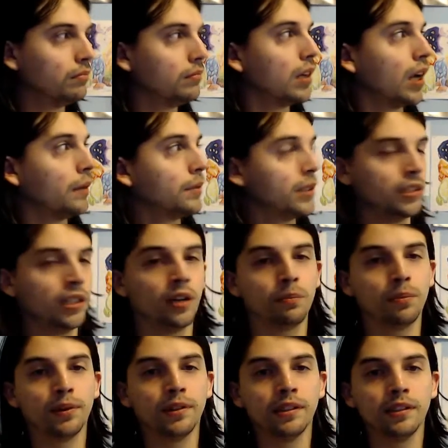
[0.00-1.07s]
just now
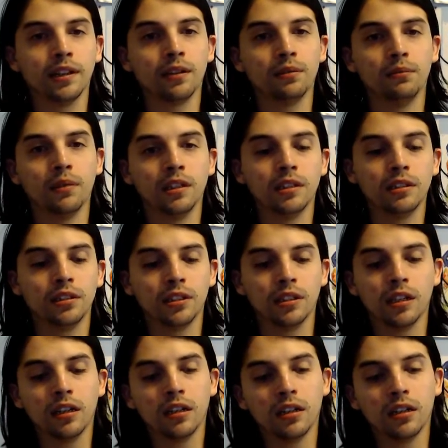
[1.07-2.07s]
putting down money to get